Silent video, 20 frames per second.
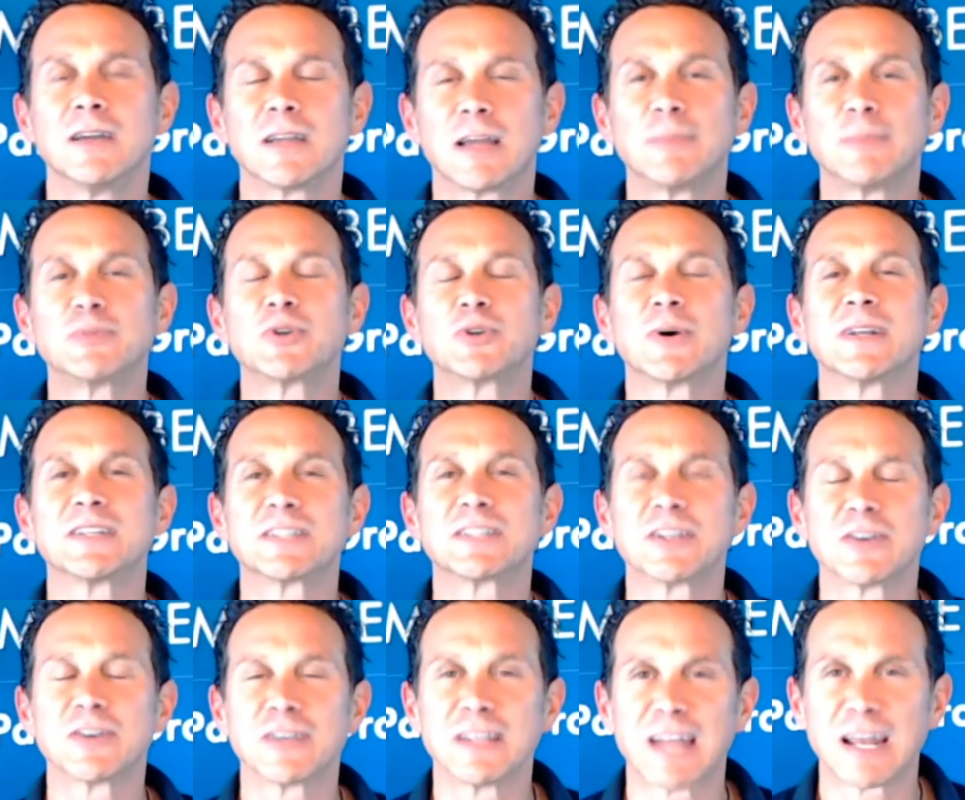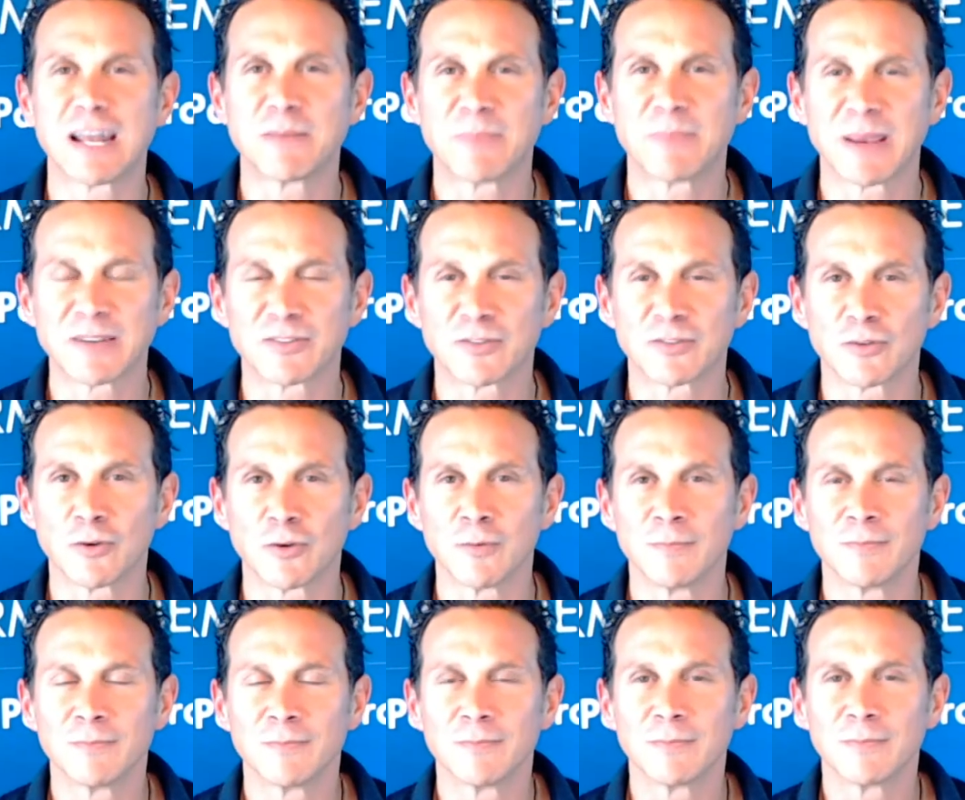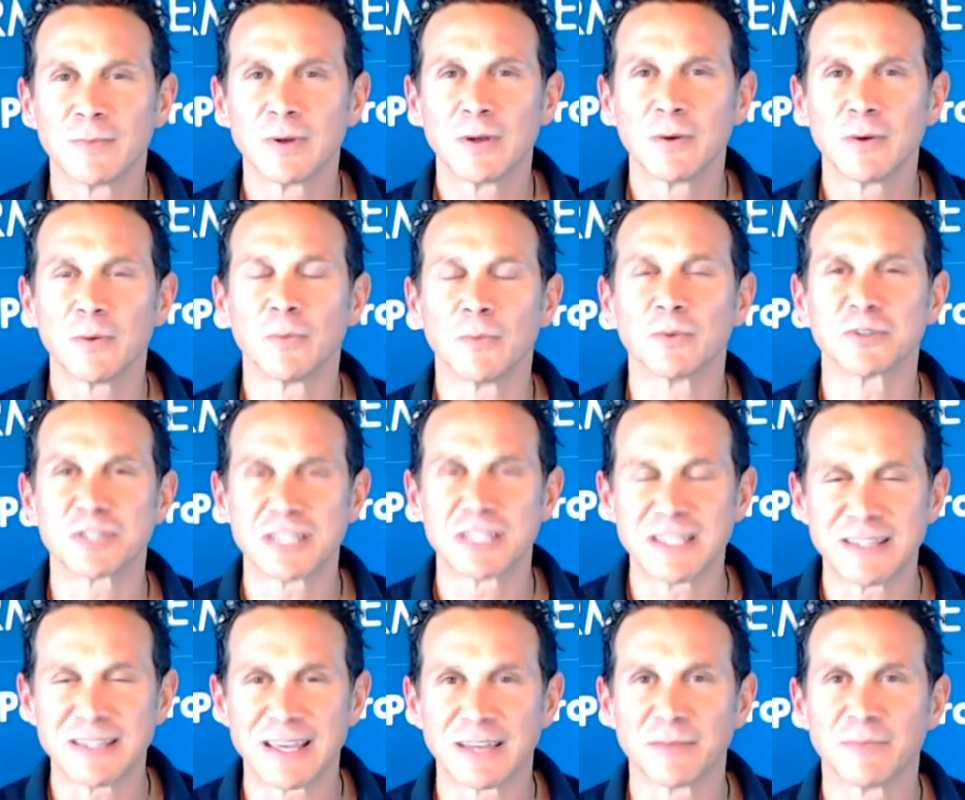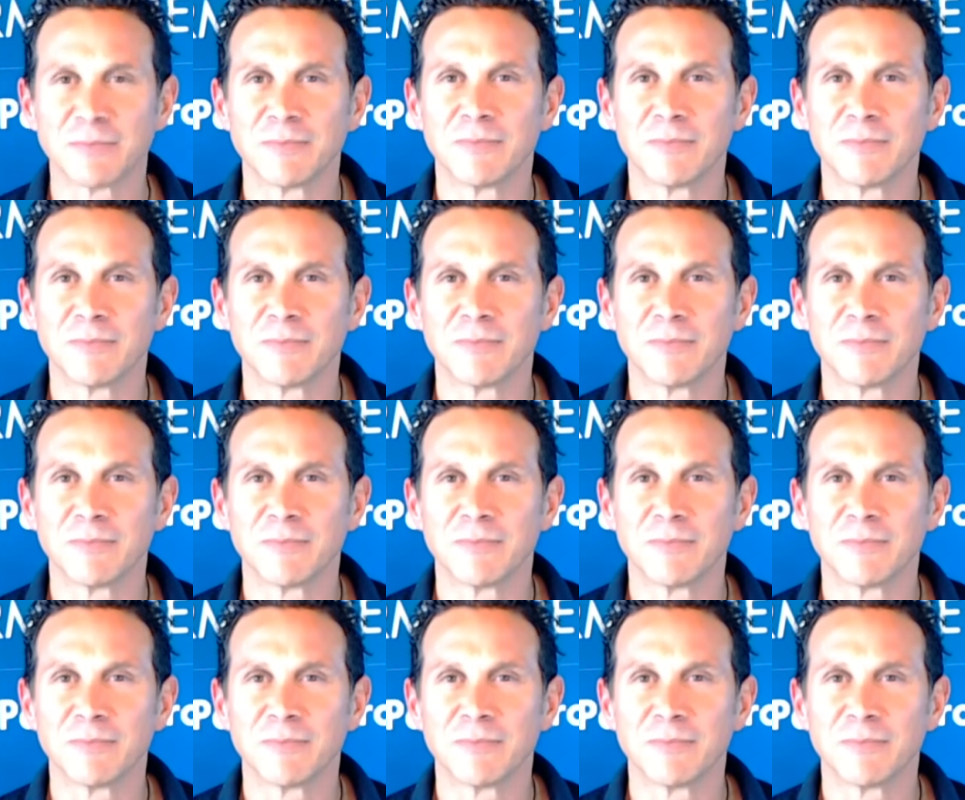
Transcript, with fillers: come join us here at United Patients Group, we'll see you then.